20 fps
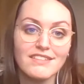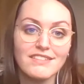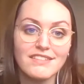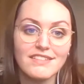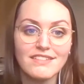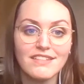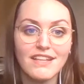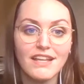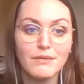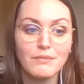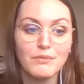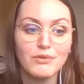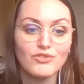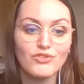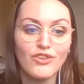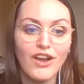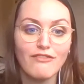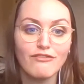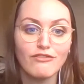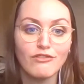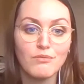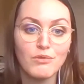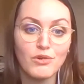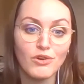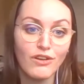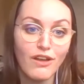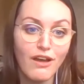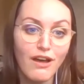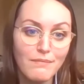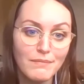sustainable travel
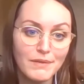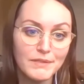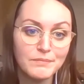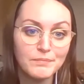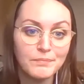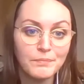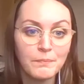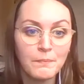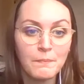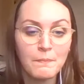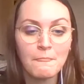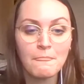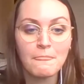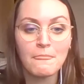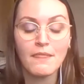more common.